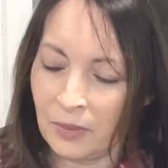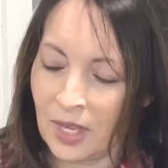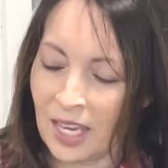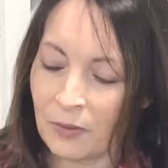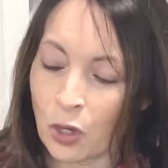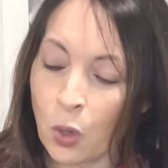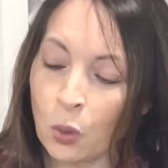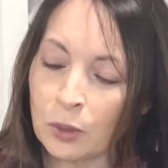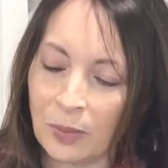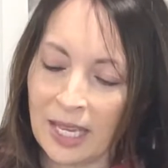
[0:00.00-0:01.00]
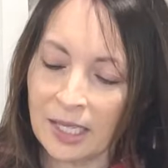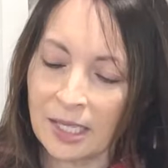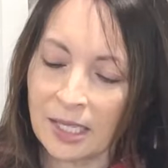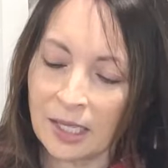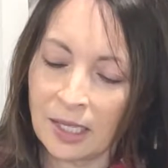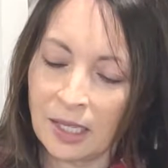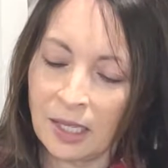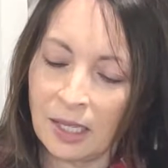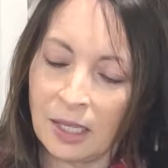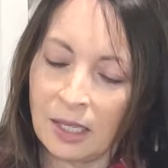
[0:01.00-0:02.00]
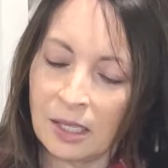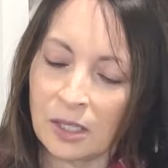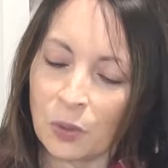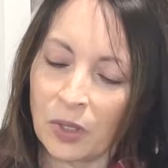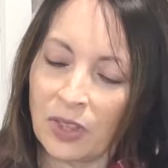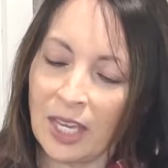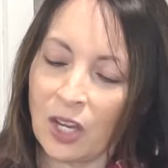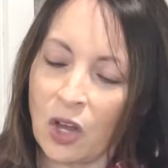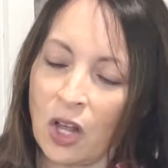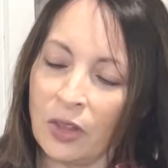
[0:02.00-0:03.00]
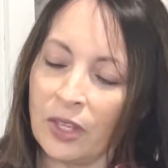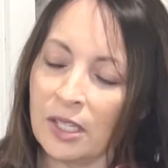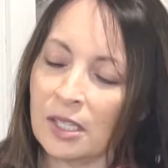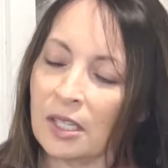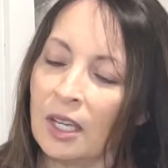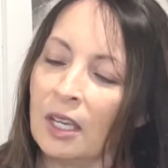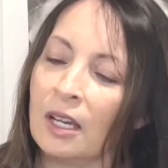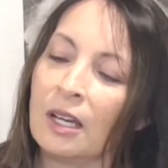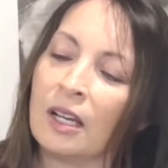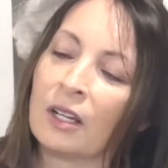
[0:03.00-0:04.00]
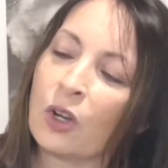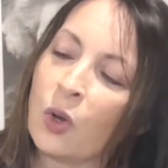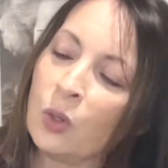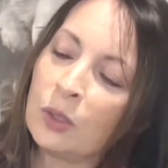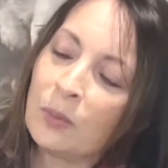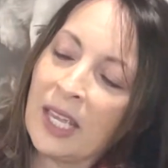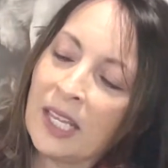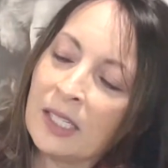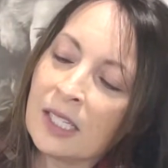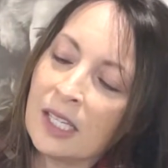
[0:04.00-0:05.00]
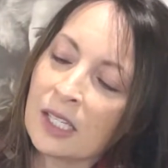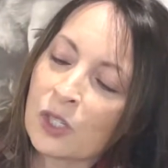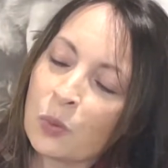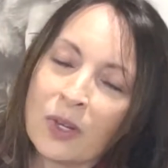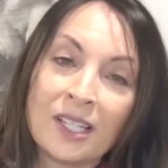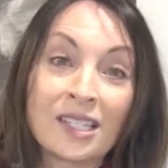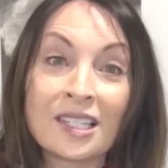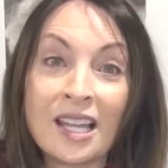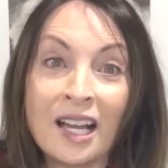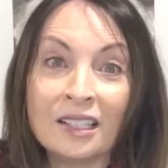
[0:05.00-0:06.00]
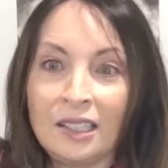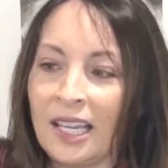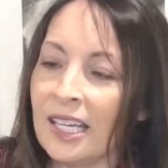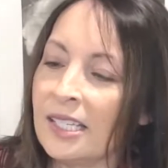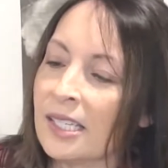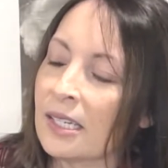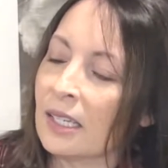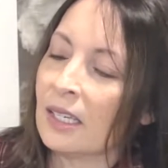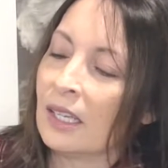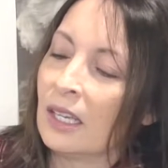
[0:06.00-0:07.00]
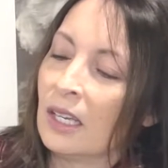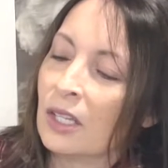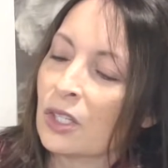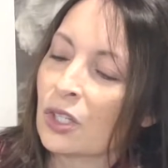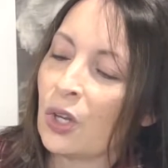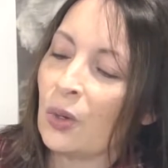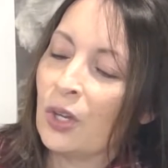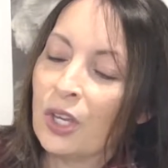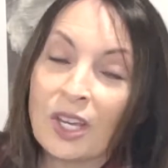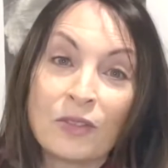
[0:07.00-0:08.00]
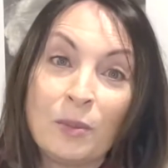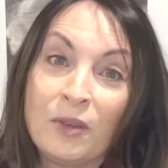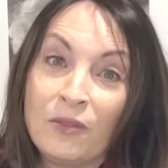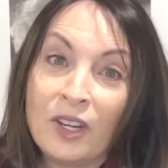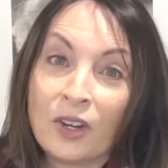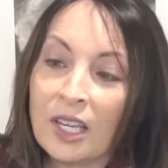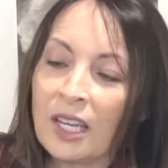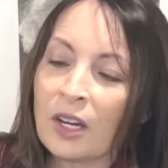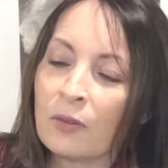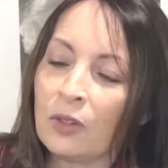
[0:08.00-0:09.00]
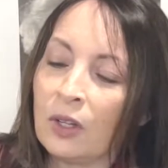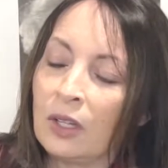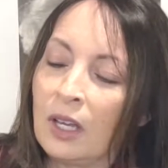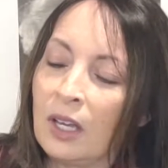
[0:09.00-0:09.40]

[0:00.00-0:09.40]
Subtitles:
They have cold paint, is what they call this. Cold paint is when it's not glazed, so you have to be very careful.